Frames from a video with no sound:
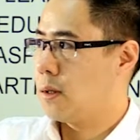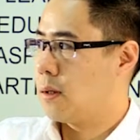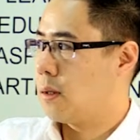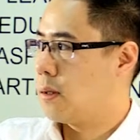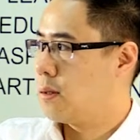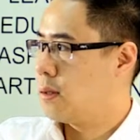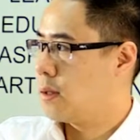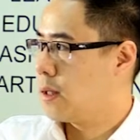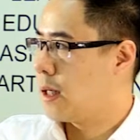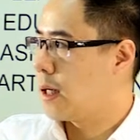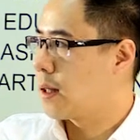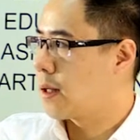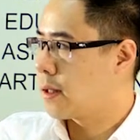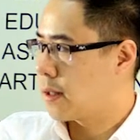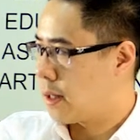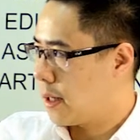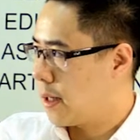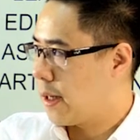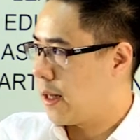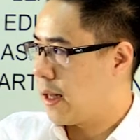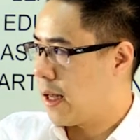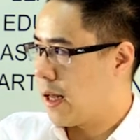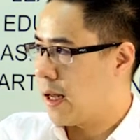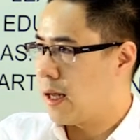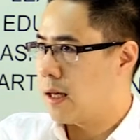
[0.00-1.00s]

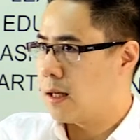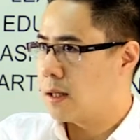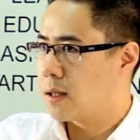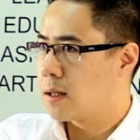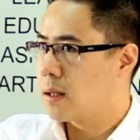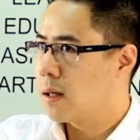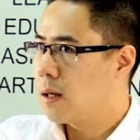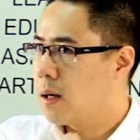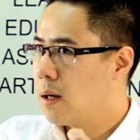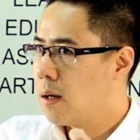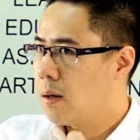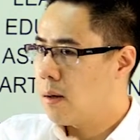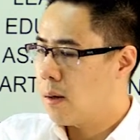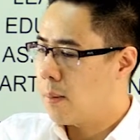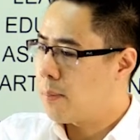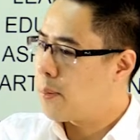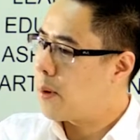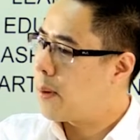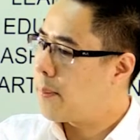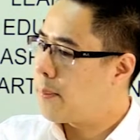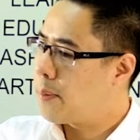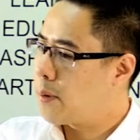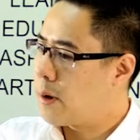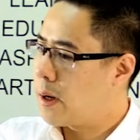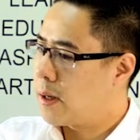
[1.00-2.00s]
skeleton keys were
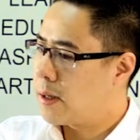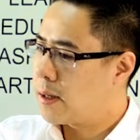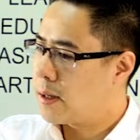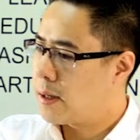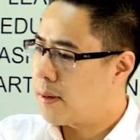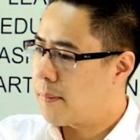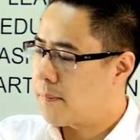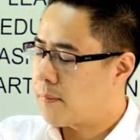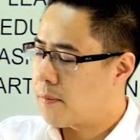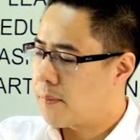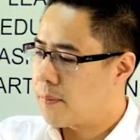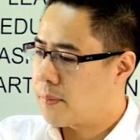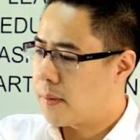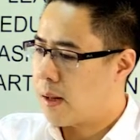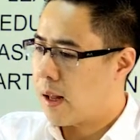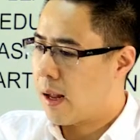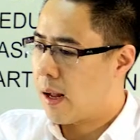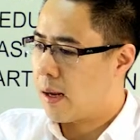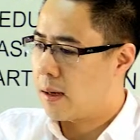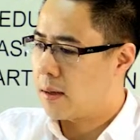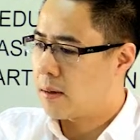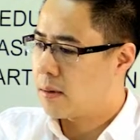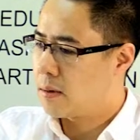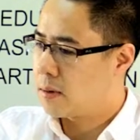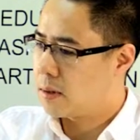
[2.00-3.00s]
being printed
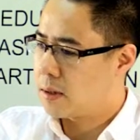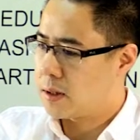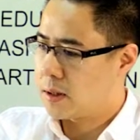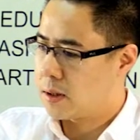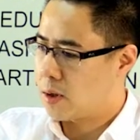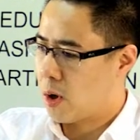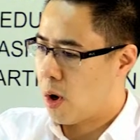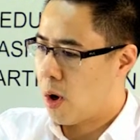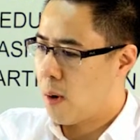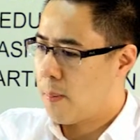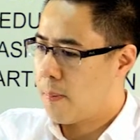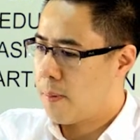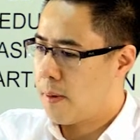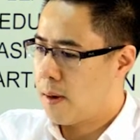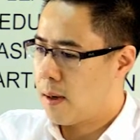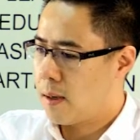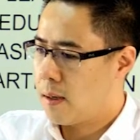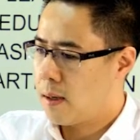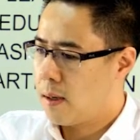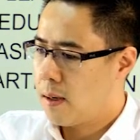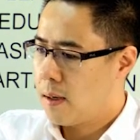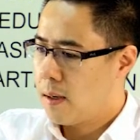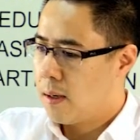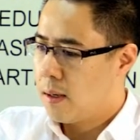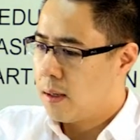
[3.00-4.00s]
and could just
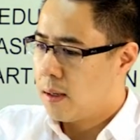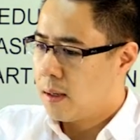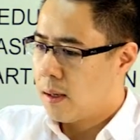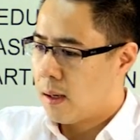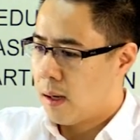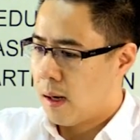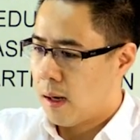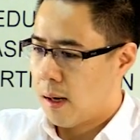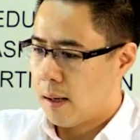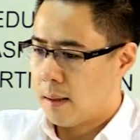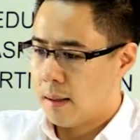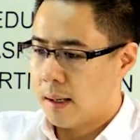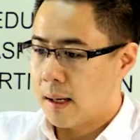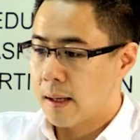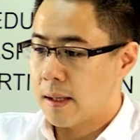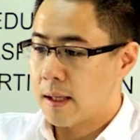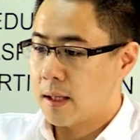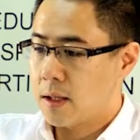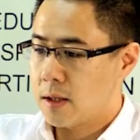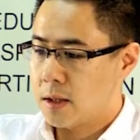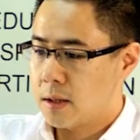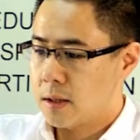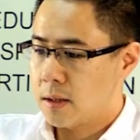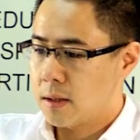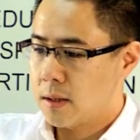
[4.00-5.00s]
open
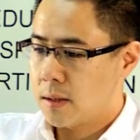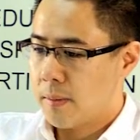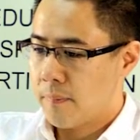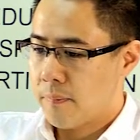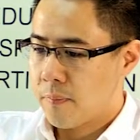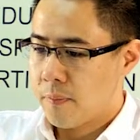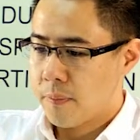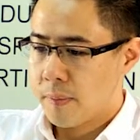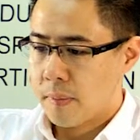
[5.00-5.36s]
luggages.